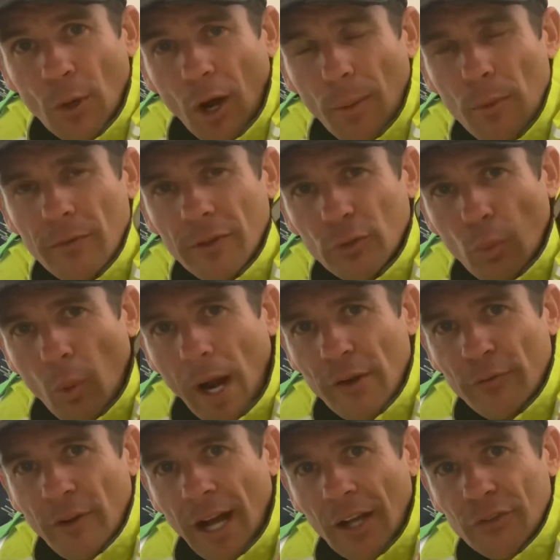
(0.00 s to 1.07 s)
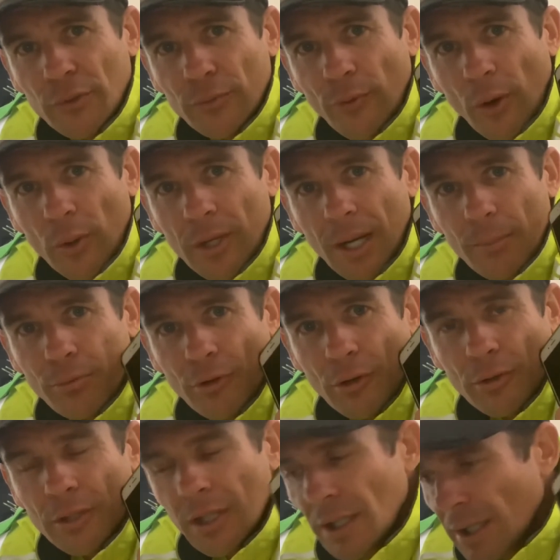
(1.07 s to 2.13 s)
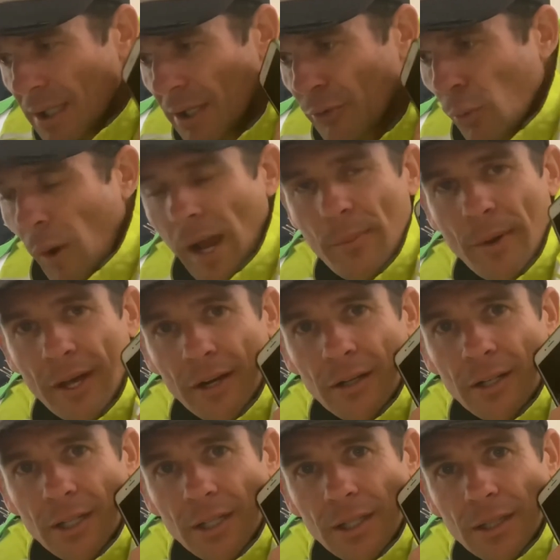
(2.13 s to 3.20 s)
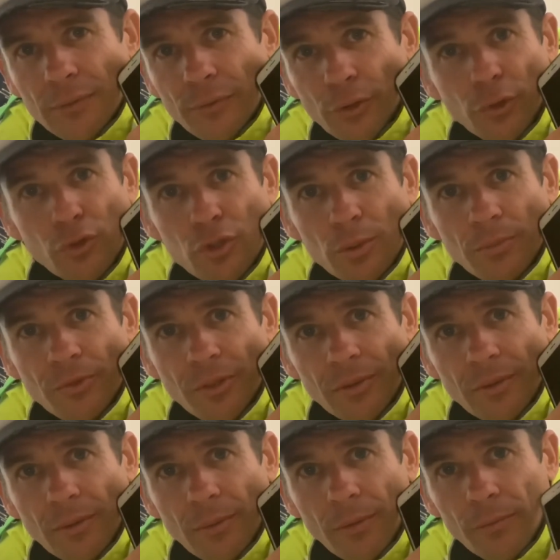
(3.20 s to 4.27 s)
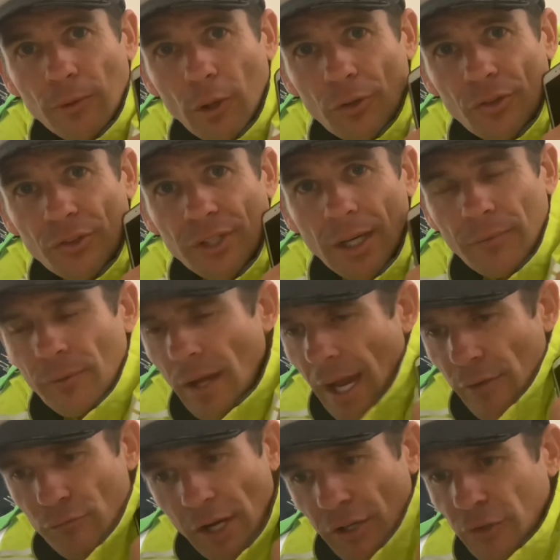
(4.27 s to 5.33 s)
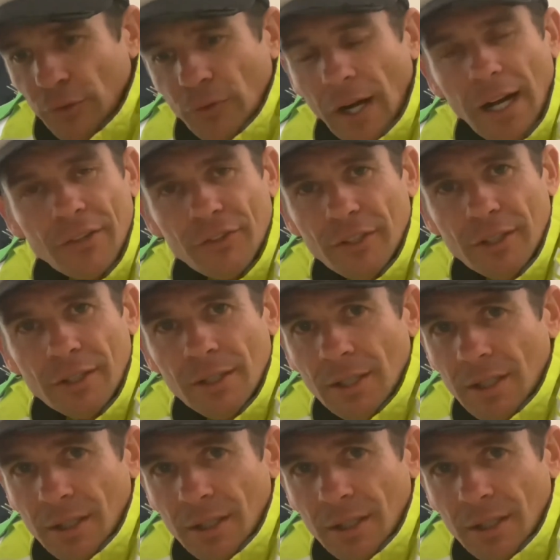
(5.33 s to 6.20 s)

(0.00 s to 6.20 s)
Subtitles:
iMovie's way faster than Final Cut Pro. It's way better for YouTube's vlogs and stuff. Bender's faster.